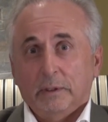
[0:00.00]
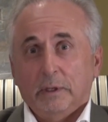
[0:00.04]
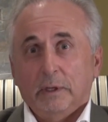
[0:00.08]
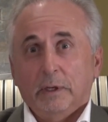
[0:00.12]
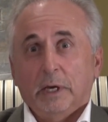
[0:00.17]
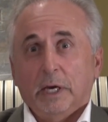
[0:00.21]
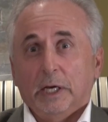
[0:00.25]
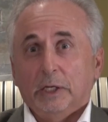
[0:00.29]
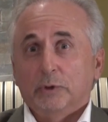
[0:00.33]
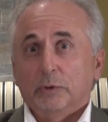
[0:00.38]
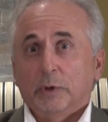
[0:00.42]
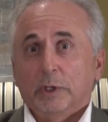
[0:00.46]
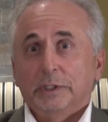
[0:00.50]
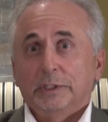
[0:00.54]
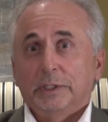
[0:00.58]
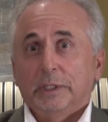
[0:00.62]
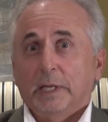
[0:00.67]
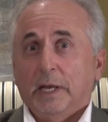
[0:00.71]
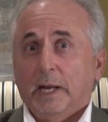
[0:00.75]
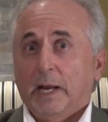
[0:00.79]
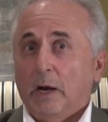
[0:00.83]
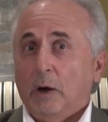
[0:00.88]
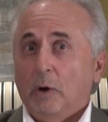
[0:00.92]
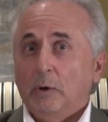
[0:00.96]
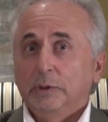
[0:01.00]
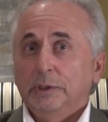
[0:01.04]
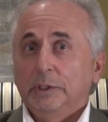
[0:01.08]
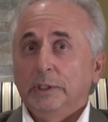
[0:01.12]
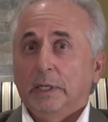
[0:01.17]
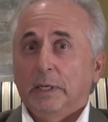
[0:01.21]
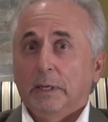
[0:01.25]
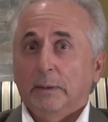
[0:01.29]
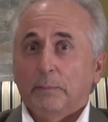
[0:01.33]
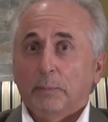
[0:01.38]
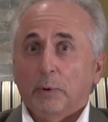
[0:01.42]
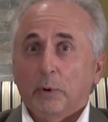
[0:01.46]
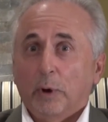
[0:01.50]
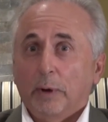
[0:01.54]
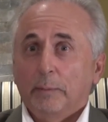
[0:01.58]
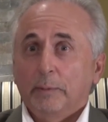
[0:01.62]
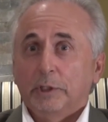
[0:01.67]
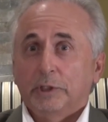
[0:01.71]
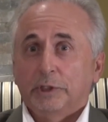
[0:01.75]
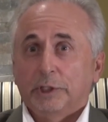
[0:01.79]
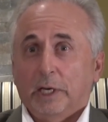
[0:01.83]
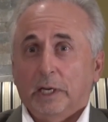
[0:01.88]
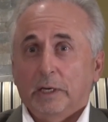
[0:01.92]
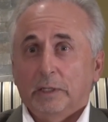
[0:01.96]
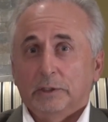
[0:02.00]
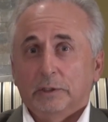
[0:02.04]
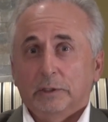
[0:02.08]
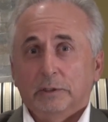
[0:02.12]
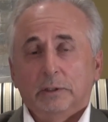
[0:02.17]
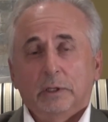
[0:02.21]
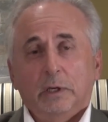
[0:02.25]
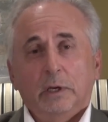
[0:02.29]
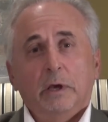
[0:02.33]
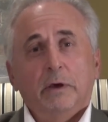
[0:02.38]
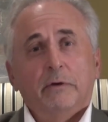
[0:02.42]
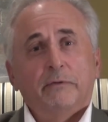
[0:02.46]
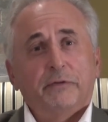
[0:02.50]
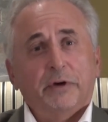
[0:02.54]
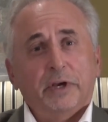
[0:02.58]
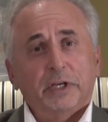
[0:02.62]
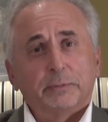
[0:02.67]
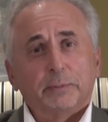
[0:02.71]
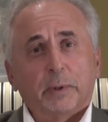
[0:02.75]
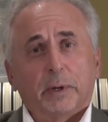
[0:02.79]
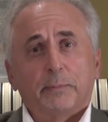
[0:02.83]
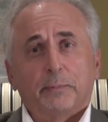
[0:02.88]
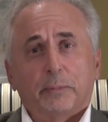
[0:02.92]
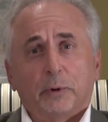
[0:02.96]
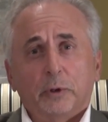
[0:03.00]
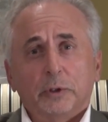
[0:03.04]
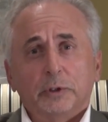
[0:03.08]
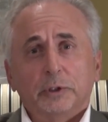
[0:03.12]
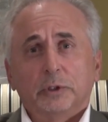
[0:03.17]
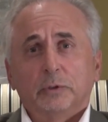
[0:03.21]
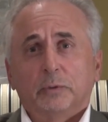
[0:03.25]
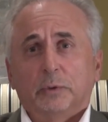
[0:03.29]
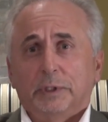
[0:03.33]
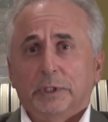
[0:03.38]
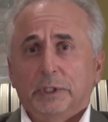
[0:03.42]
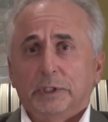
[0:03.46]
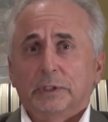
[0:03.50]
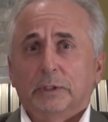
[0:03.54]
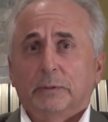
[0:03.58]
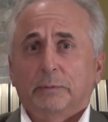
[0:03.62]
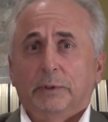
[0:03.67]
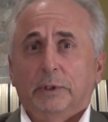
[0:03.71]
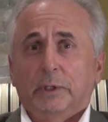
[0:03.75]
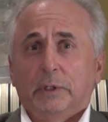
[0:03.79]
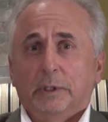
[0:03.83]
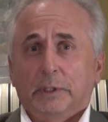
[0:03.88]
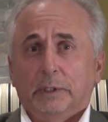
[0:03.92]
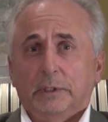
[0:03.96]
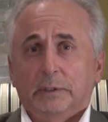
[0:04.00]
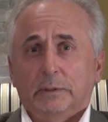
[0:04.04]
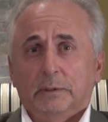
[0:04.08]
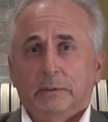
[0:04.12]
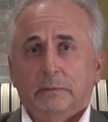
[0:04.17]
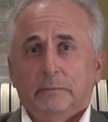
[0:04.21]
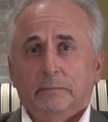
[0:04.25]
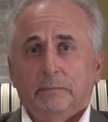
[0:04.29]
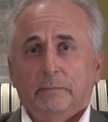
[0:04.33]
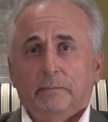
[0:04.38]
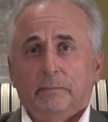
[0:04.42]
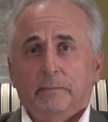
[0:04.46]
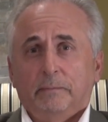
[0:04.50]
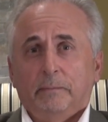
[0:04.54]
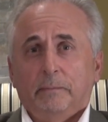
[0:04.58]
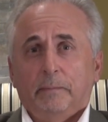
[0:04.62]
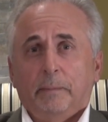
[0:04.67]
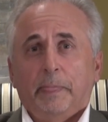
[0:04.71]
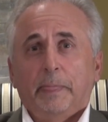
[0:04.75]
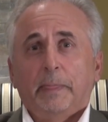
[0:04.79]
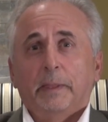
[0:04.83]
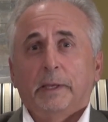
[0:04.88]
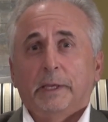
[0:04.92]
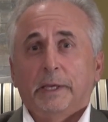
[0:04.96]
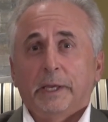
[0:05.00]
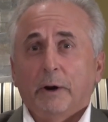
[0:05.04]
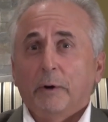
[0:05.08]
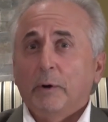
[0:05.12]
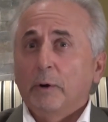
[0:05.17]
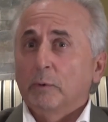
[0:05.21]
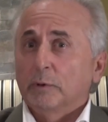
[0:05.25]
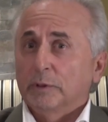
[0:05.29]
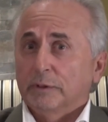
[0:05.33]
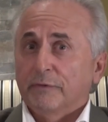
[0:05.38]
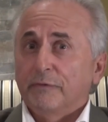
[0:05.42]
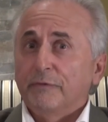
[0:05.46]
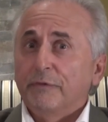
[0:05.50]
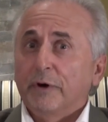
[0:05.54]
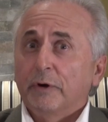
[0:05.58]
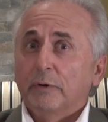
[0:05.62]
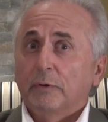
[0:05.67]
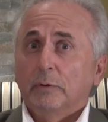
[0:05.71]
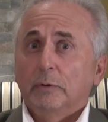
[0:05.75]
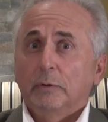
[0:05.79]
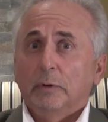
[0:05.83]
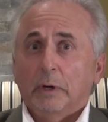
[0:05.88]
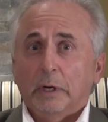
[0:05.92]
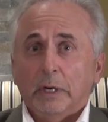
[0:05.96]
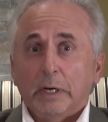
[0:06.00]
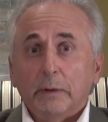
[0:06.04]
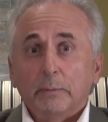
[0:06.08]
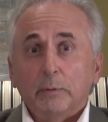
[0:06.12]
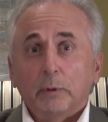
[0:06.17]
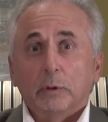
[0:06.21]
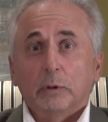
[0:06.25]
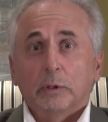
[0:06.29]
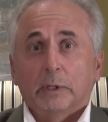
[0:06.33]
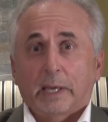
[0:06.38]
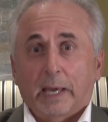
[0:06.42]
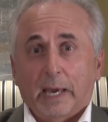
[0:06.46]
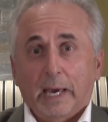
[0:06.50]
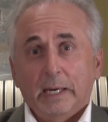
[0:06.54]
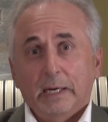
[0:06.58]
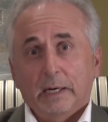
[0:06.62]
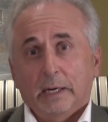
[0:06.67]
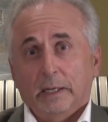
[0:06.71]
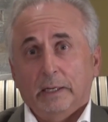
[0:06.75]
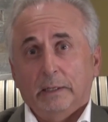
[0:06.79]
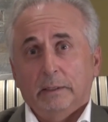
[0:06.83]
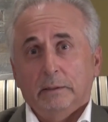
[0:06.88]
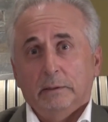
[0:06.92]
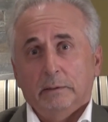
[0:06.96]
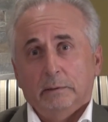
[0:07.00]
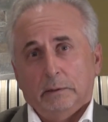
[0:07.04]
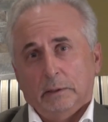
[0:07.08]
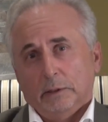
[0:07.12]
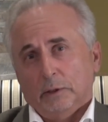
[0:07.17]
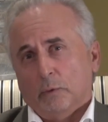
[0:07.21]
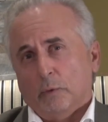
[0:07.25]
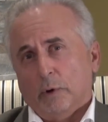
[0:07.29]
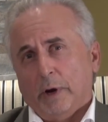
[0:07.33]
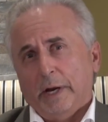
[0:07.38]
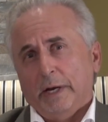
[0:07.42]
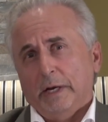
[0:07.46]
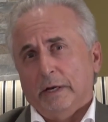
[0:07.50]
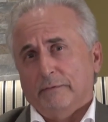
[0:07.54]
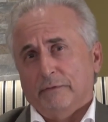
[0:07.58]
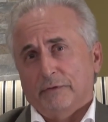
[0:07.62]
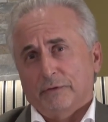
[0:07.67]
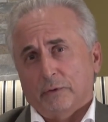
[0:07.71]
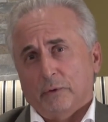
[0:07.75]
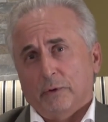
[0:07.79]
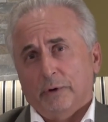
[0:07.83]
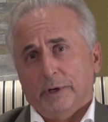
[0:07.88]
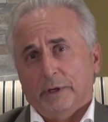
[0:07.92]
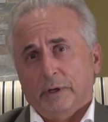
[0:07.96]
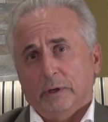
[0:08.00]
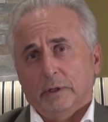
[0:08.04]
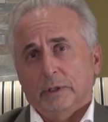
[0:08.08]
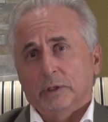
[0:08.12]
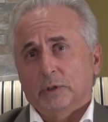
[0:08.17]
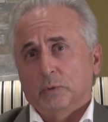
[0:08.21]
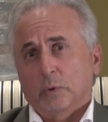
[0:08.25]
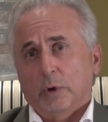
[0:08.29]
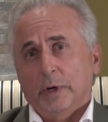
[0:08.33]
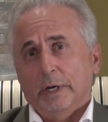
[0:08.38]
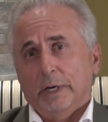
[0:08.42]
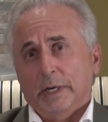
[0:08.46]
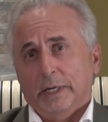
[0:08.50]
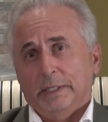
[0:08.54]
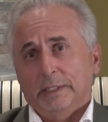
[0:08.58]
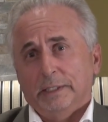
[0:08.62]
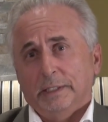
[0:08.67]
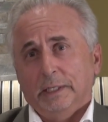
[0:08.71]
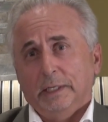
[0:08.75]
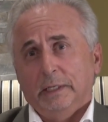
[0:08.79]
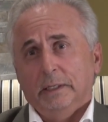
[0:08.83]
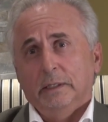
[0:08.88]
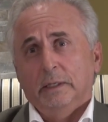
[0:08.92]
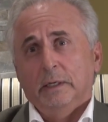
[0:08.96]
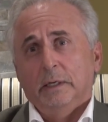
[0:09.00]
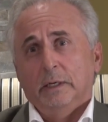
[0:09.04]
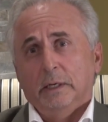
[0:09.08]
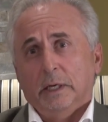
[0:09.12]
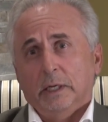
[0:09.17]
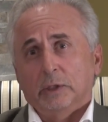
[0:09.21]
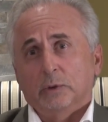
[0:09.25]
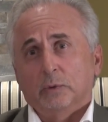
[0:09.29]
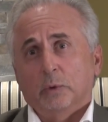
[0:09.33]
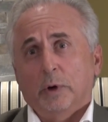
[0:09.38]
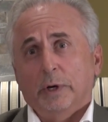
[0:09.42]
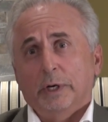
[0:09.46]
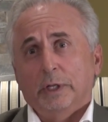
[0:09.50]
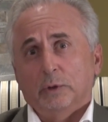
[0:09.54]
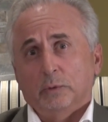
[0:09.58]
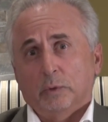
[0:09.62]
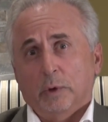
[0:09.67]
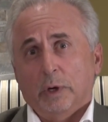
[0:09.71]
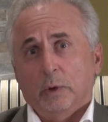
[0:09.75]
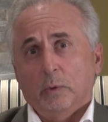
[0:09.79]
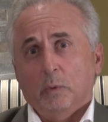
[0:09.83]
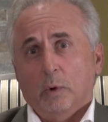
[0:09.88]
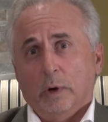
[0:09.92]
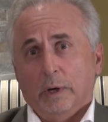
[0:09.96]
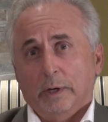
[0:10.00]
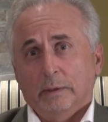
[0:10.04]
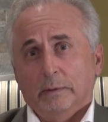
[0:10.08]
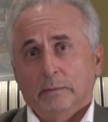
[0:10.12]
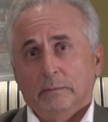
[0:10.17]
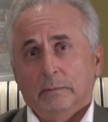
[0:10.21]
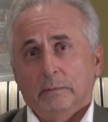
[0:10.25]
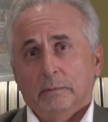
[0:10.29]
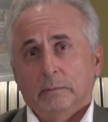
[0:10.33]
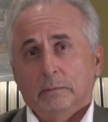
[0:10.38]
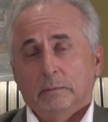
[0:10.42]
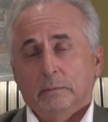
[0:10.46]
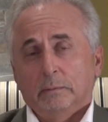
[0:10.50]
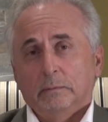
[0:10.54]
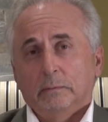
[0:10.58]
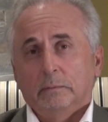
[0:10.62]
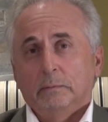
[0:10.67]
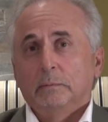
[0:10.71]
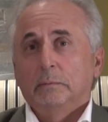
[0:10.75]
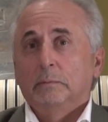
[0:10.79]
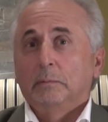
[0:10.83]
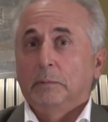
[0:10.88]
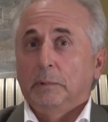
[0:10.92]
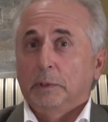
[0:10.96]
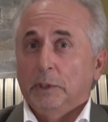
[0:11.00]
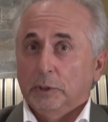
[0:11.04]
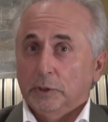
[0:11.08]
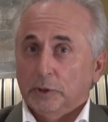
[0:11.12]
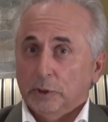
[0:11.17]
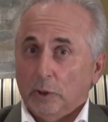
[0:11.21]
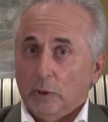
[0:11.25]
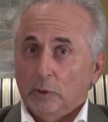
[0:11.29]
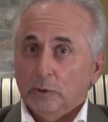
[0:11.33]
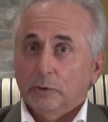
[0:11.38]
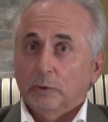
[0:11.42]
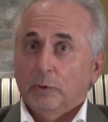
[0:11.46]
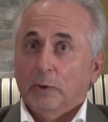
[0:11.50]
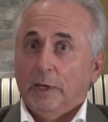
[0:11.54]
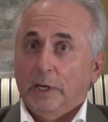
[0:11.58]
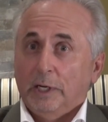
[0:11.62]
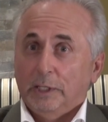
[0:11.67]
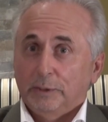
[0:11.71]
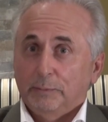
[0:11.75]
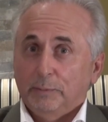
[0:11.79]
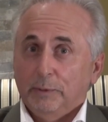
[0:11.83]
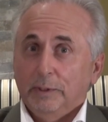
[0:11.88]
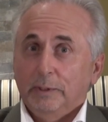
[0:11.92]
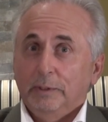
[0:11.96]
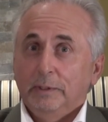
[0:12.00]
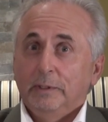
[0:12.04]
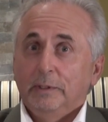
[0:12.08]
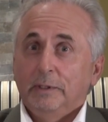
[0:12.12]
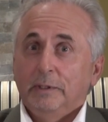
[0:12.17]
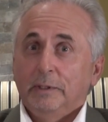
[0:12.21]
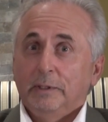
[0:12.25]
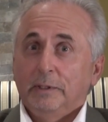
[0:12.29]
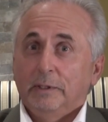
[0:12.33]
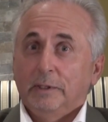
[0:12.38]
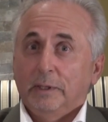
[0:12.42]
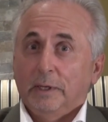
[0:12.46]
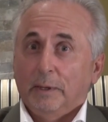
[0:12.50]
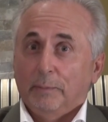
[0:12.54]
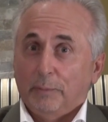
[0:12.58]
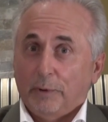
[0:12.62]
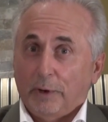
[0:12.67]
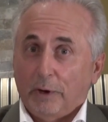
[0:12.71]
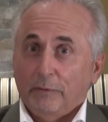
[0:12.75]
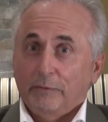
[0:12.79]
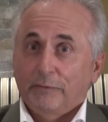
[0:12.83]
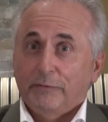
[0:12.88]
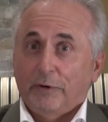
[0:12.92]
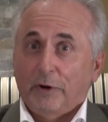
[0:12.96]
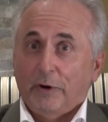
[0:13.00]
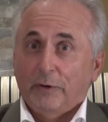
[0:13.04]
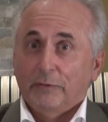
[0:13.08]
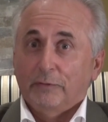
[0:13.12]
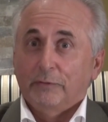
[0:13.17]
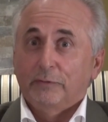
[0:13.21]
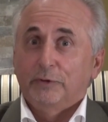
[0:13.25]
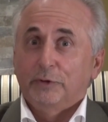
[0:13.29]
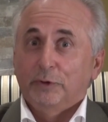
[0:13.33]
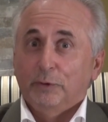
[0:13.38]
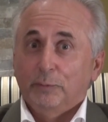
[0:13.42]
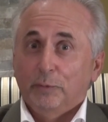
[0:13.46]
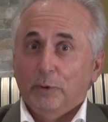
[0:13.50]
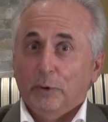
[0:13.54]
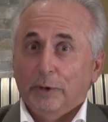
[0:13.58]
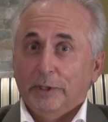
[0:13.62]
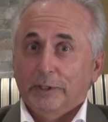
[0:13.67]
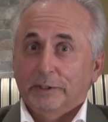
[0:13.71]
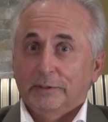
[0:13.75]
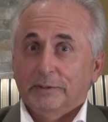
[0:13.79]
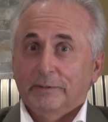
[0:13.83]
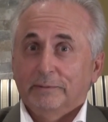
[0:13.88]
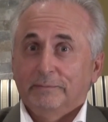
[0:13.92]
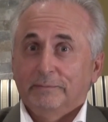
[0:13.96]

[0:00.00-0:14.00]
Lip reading: addressing the housing and employment challenges faced by persons with disabilities. Gary was a federal Liberal candidate in the riding of Thornhill in 2019 and 2021. He is also a husband and a proud father of 2 boys.